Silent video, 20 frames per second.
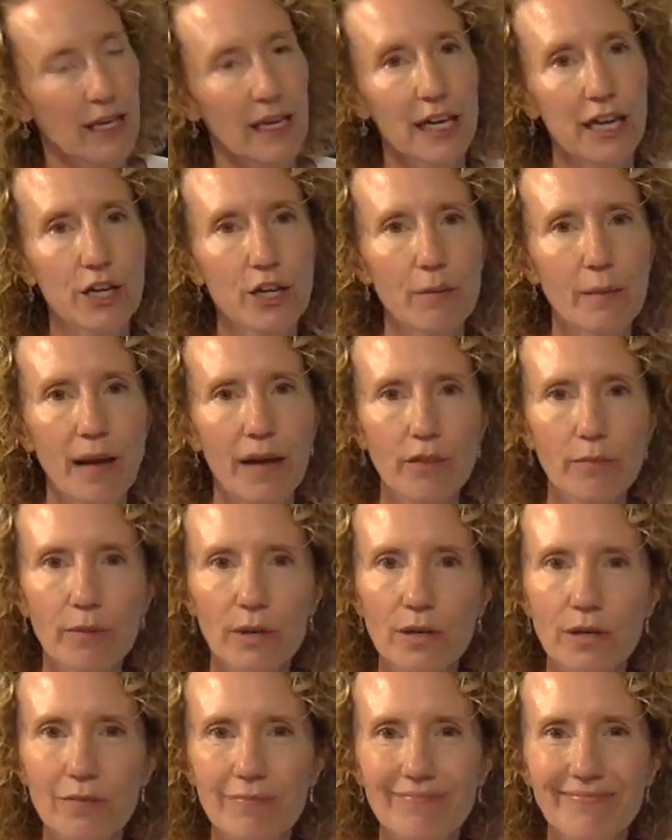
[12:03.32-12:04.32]
in your math book
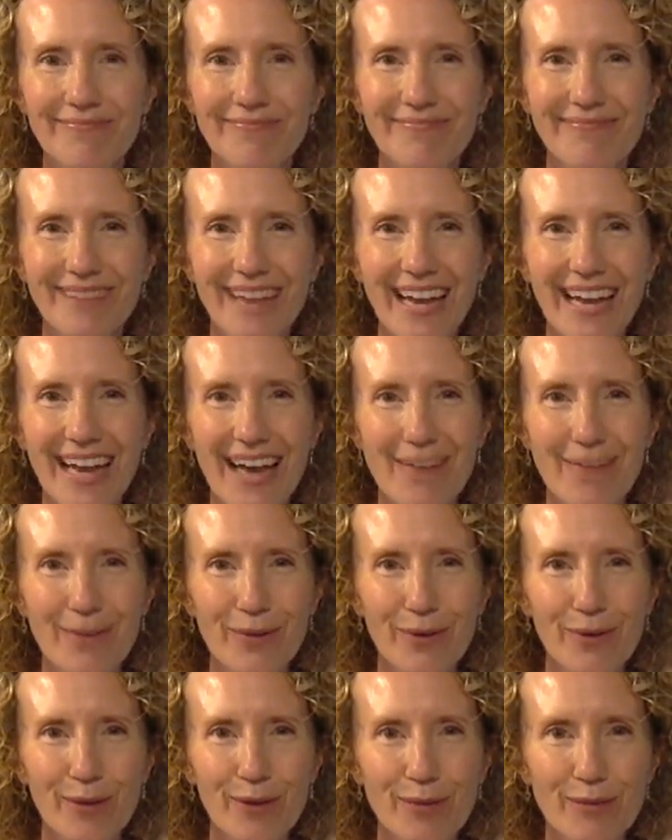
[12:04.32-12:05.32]
and have a
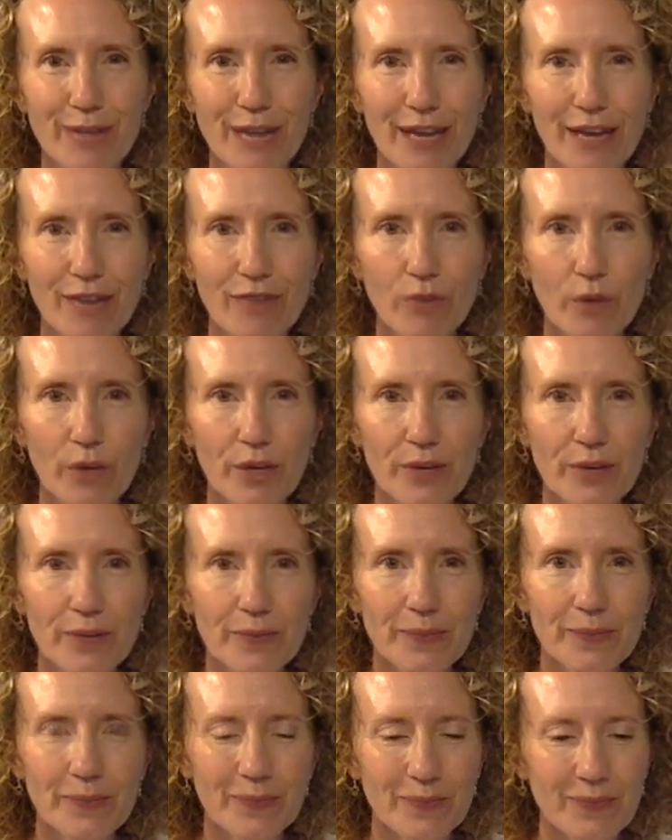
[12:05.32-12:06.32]
grown-up check it for you,
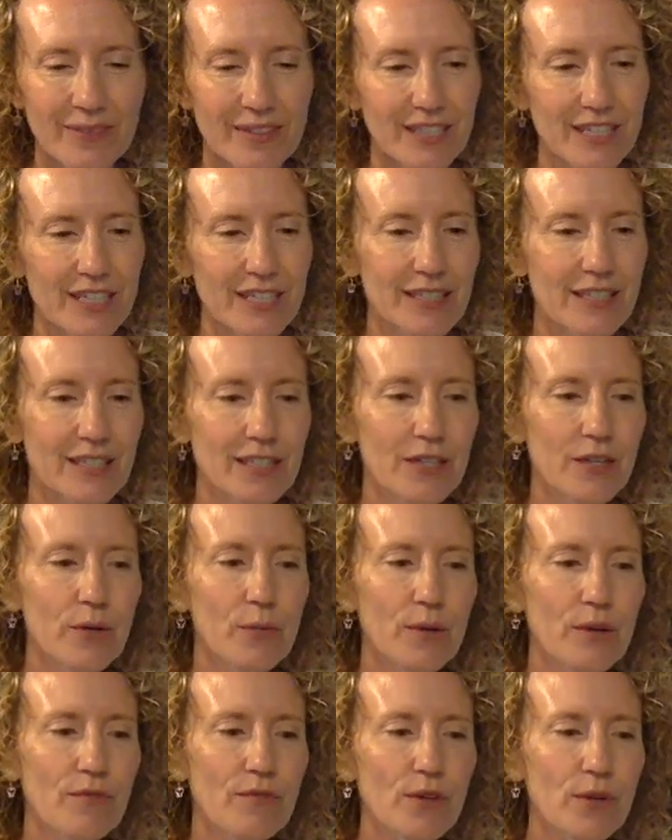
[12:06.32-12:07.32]
just to
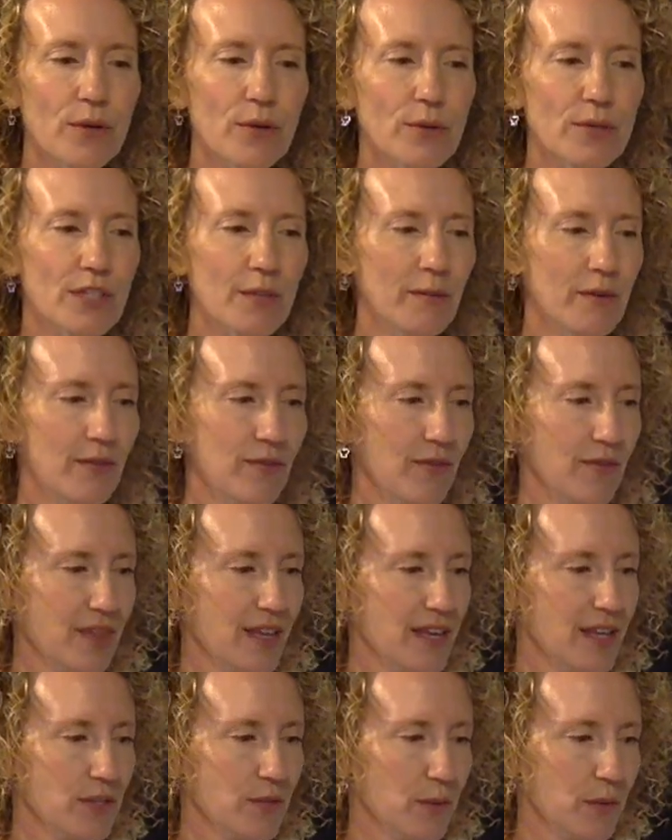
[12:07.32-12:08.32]
review some of the
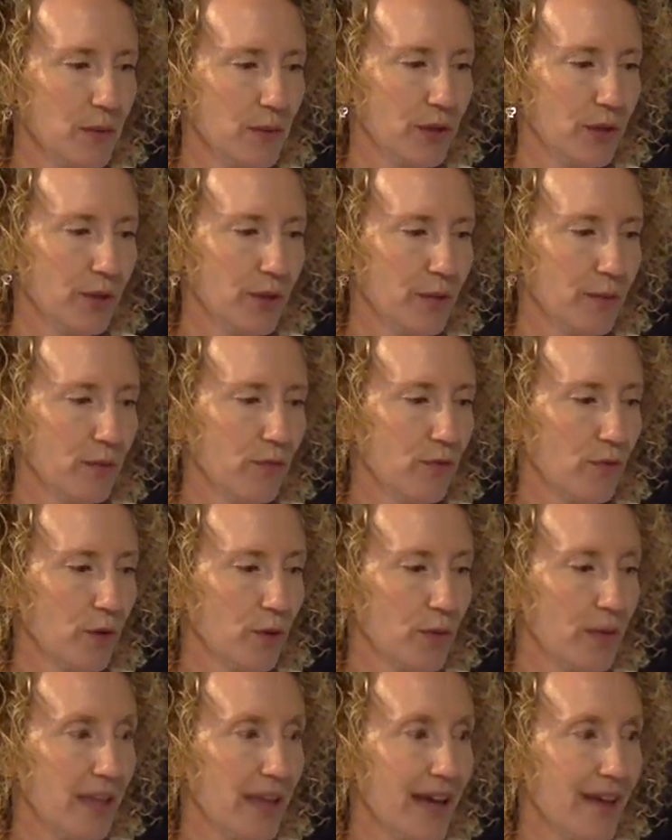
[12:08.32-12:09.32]
things we were learning before
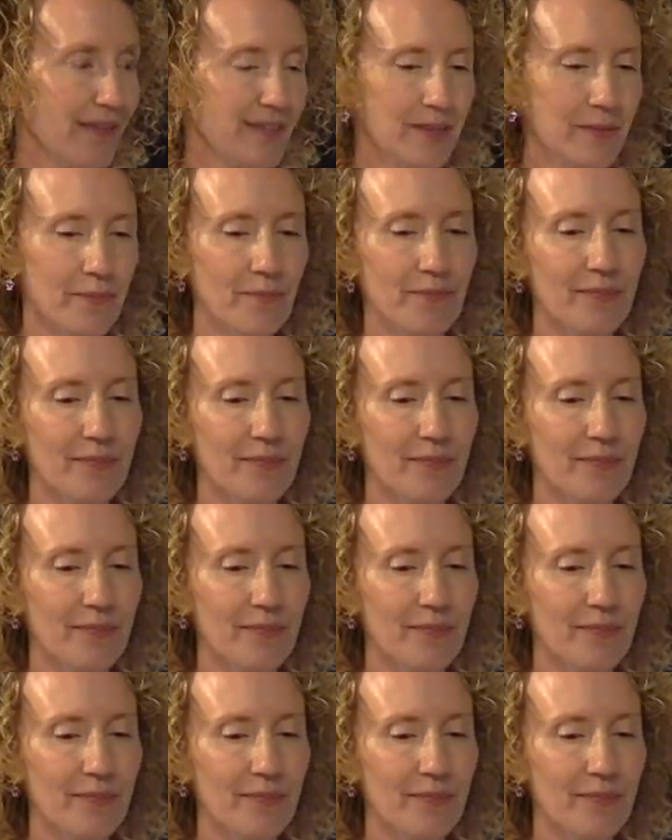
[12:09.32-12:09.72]
we left.